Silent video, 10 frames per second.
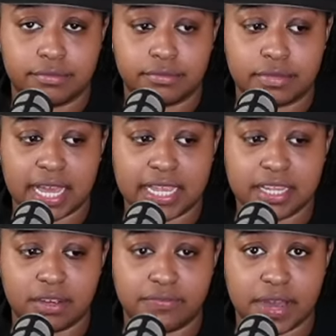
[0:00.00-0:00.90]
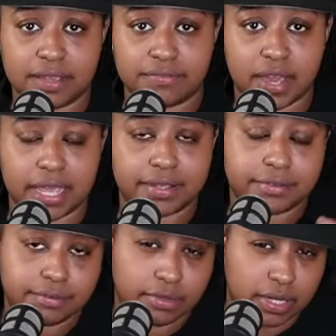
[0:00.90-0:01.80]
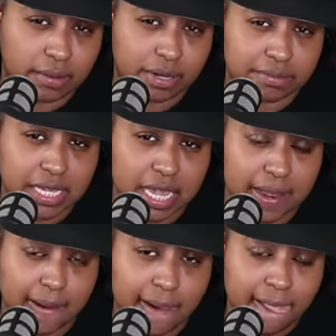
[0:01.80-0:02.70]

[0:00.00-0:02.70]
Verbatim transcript: Like, he could fight. You get what I'm saying?